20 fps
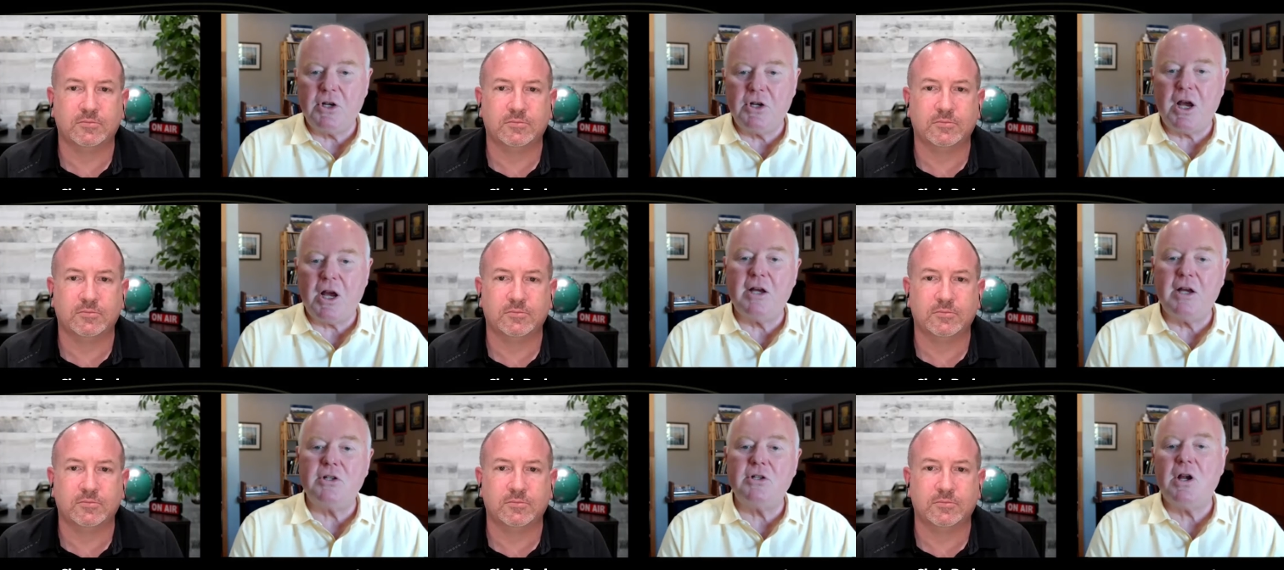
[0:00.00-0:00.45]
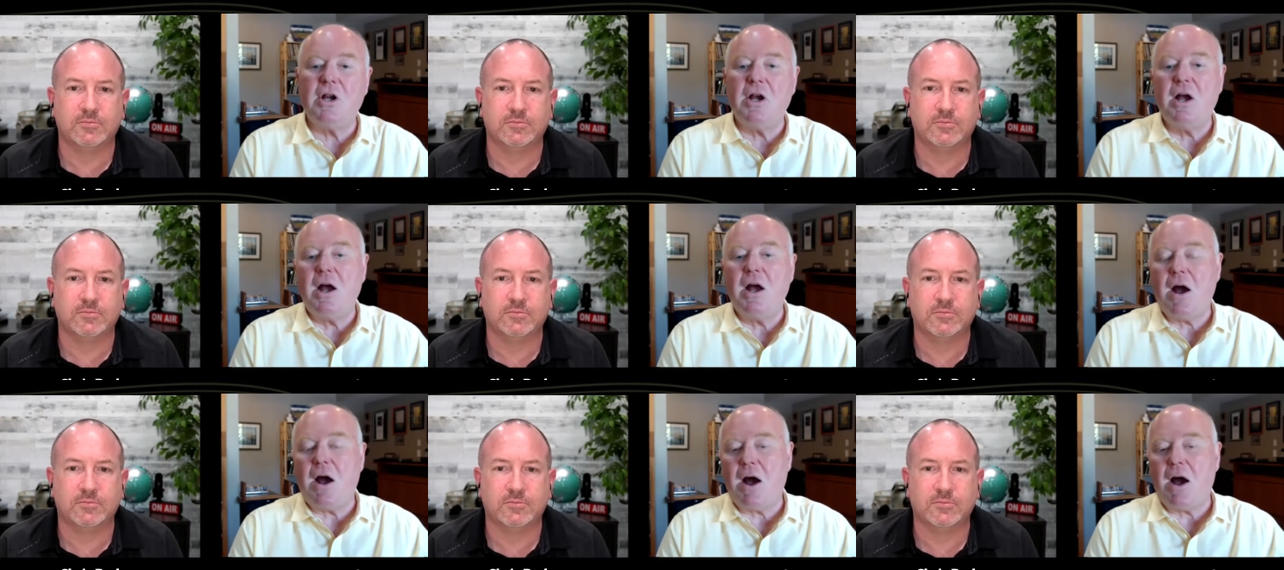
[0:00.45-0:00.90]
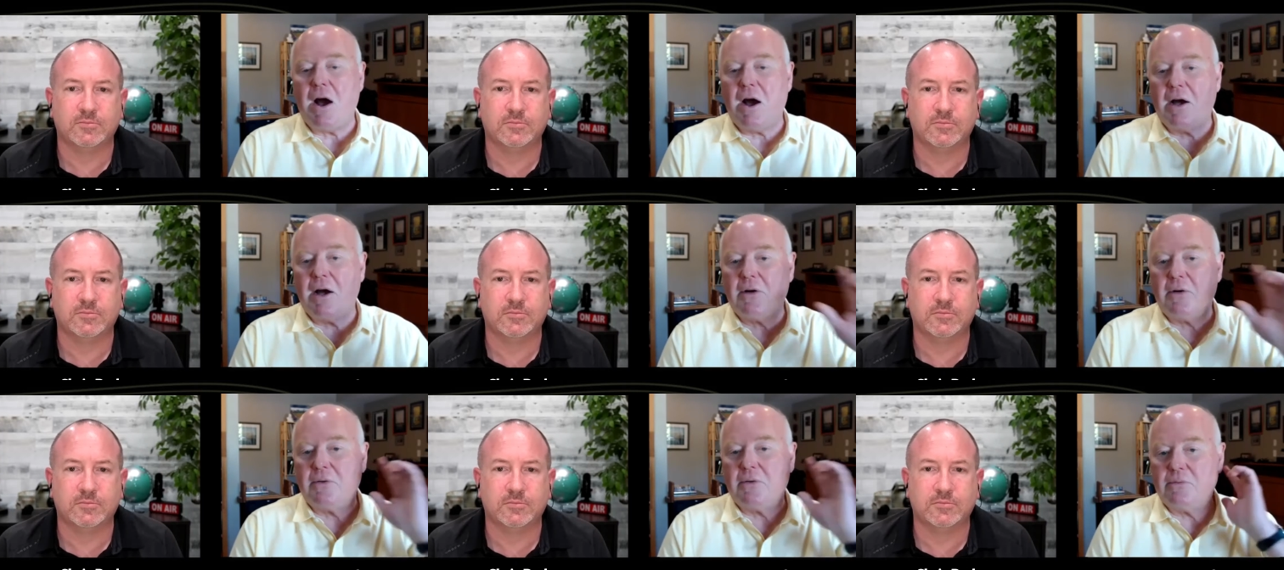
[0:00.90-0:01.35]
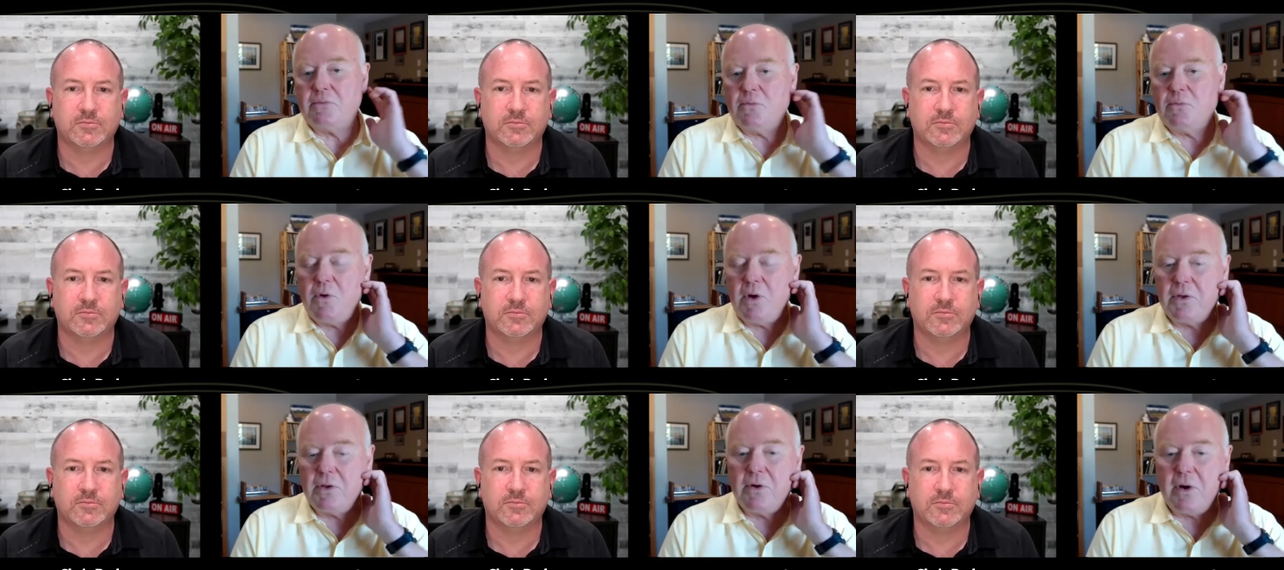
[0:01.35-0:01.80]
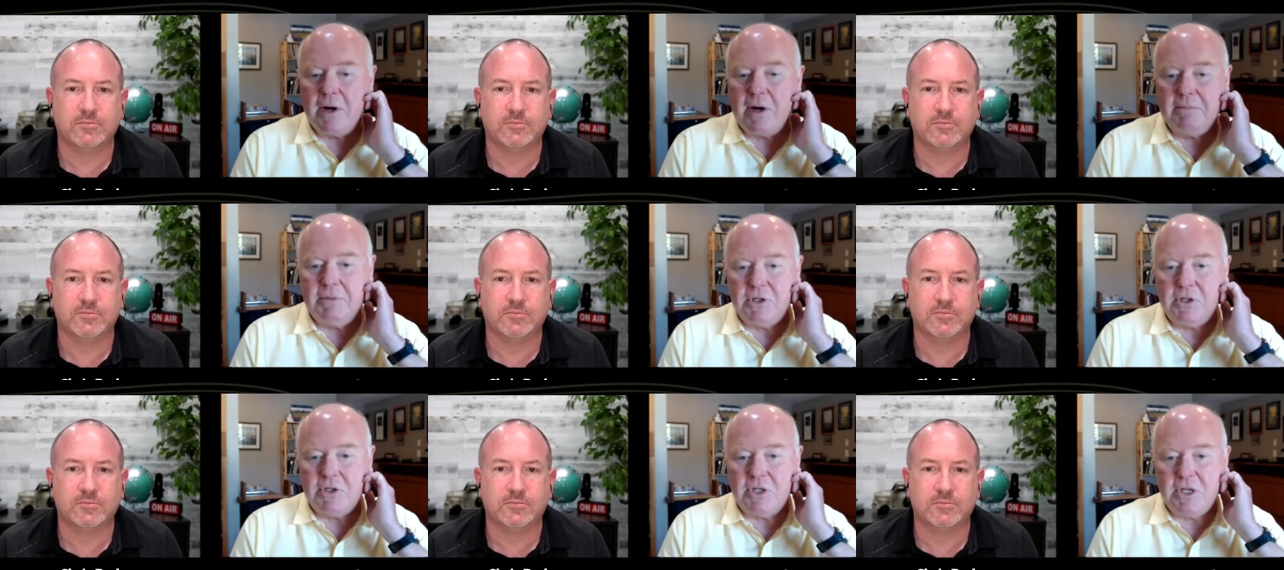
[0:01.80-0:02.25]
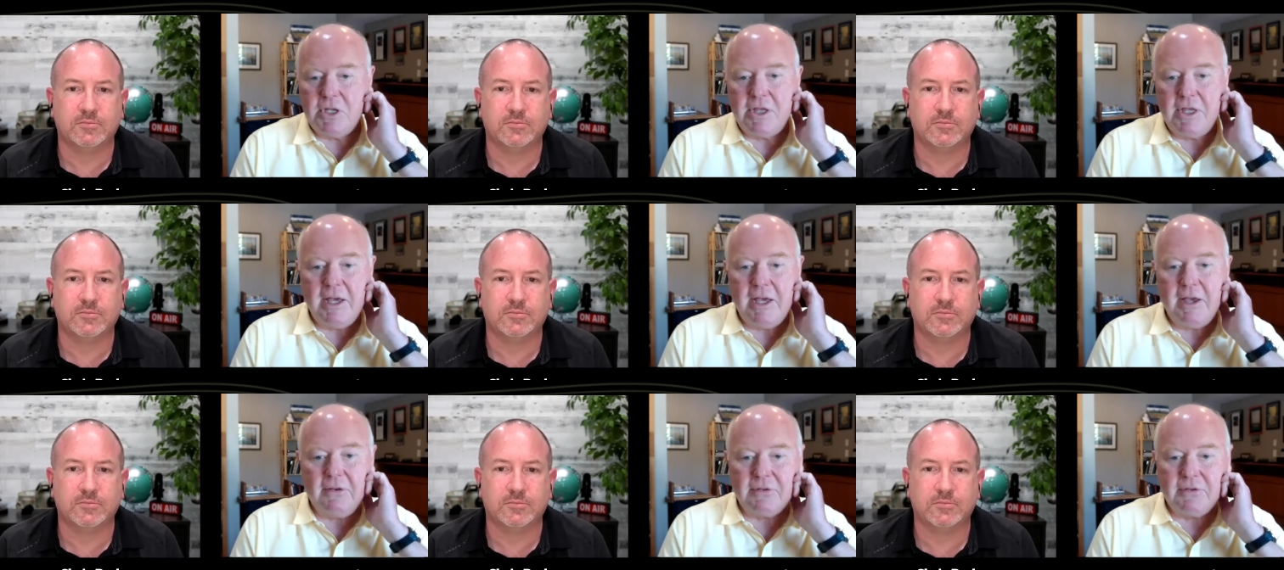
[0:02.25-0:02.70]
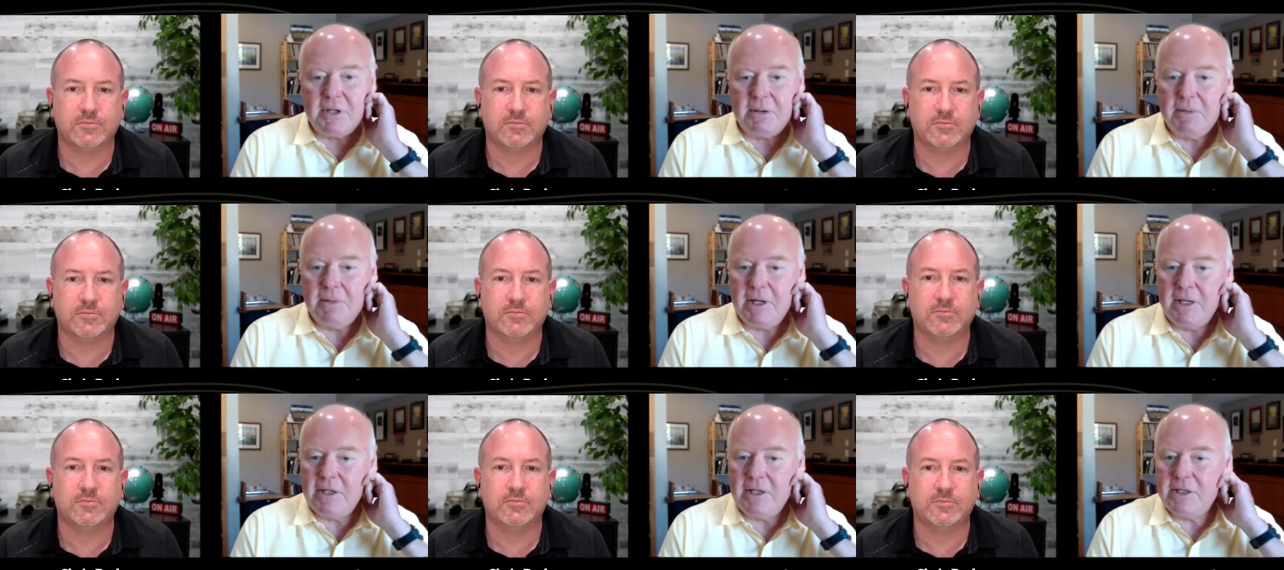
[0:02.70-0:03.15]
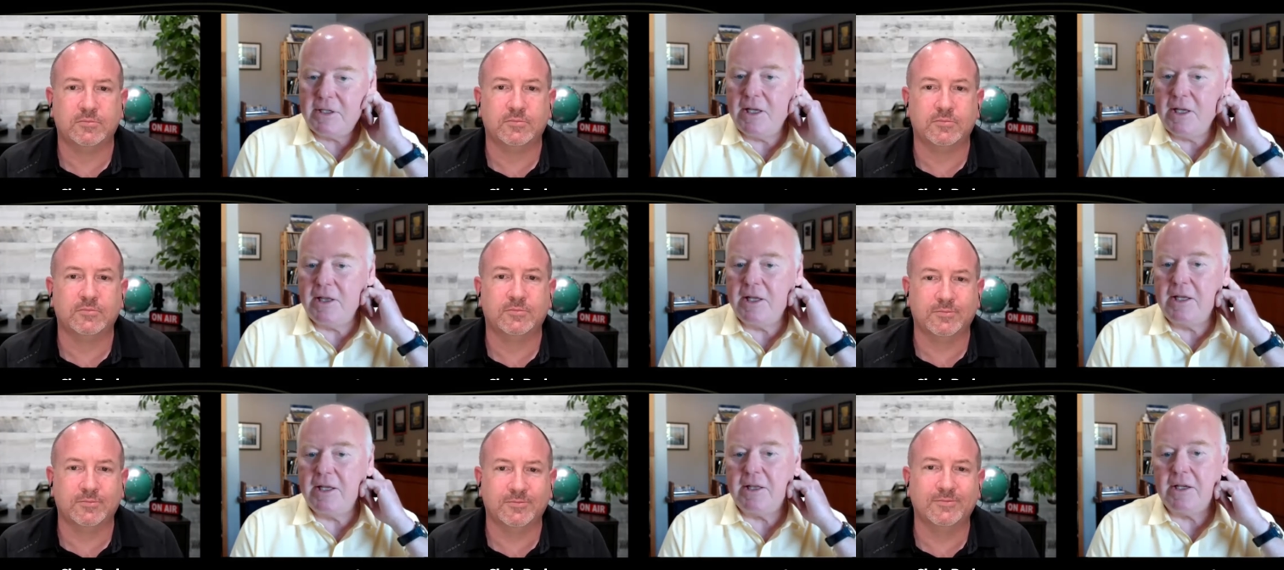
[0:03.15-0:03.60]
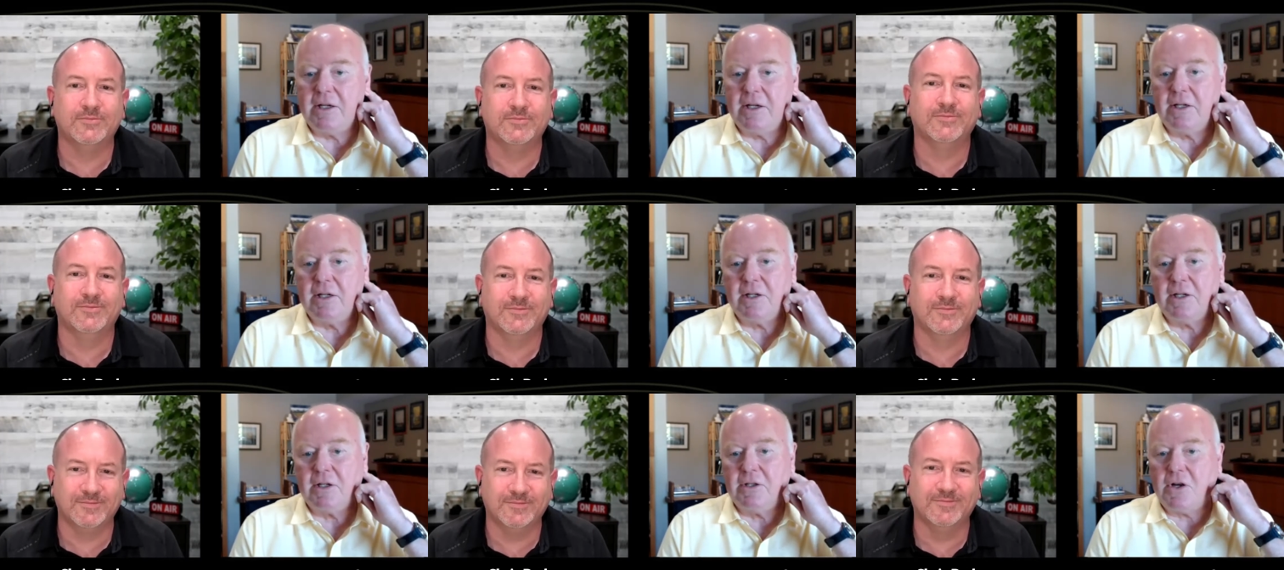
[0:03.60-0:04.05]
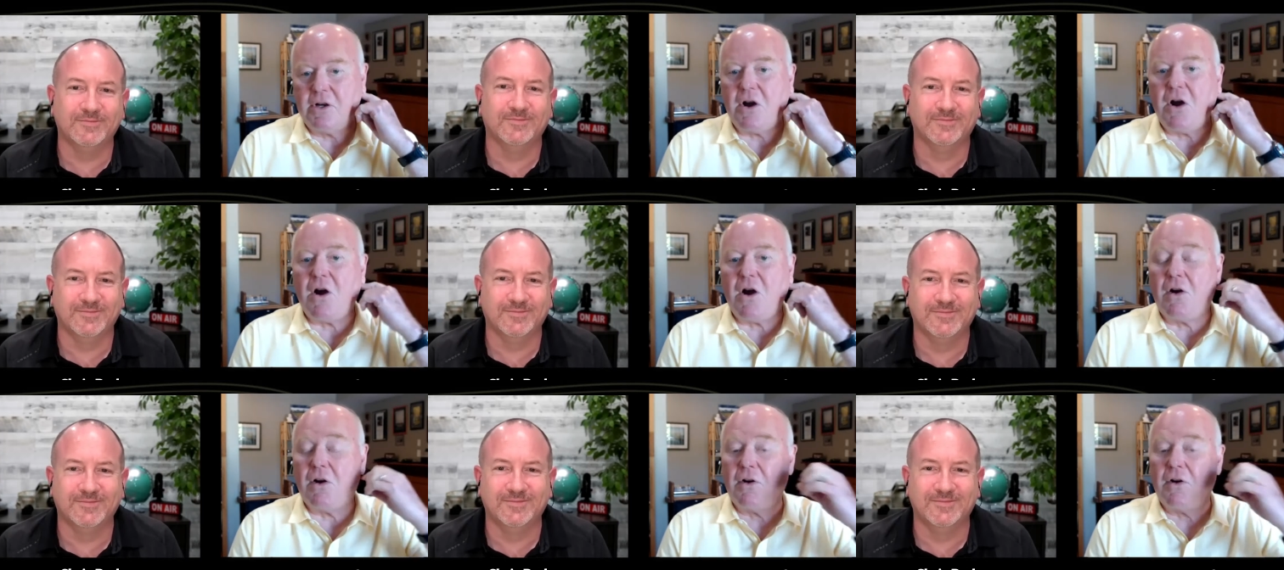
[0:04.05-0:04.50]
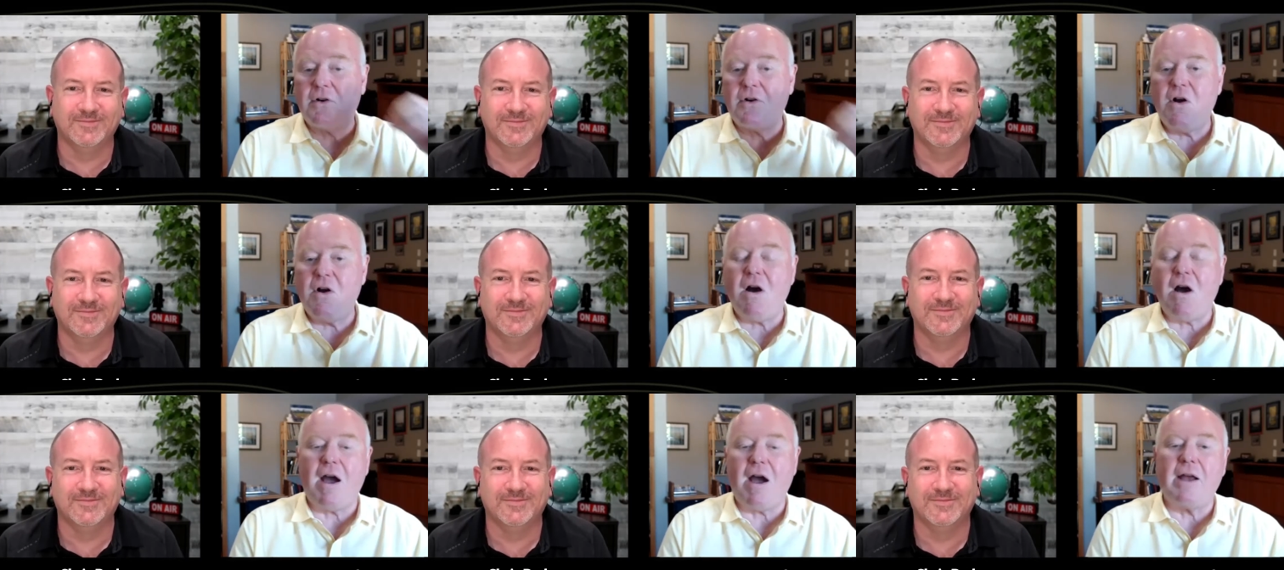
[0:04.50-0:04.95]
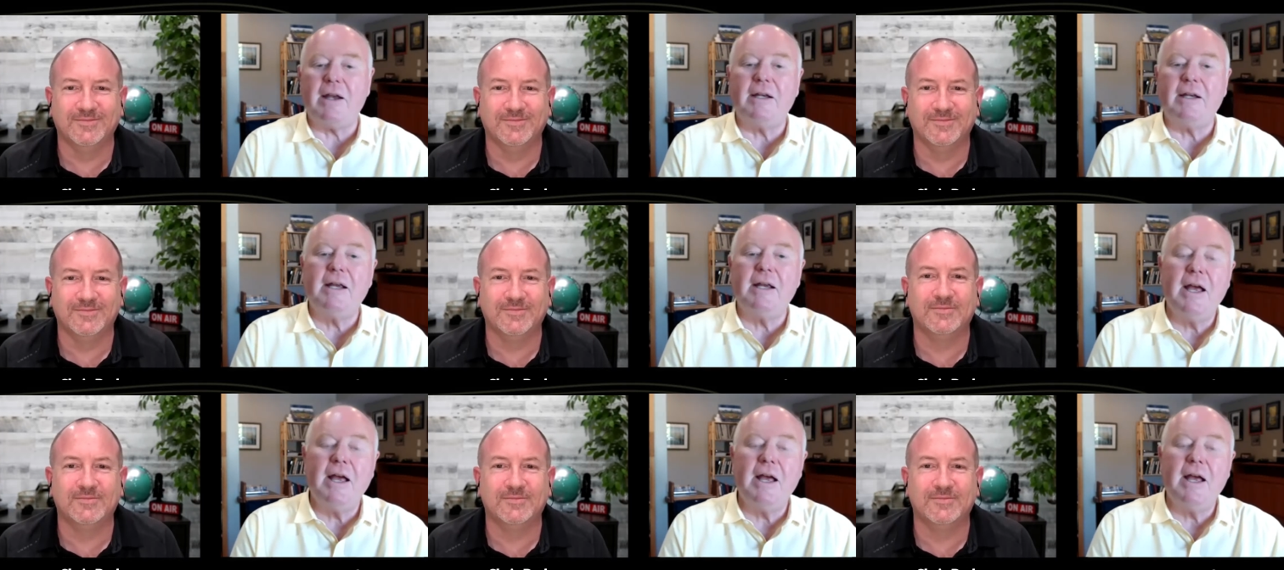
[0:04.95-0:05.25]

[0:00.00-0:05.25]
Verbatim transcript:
Speaker 1: judge on whether I'm just a thief, somebody stealing the the car or not.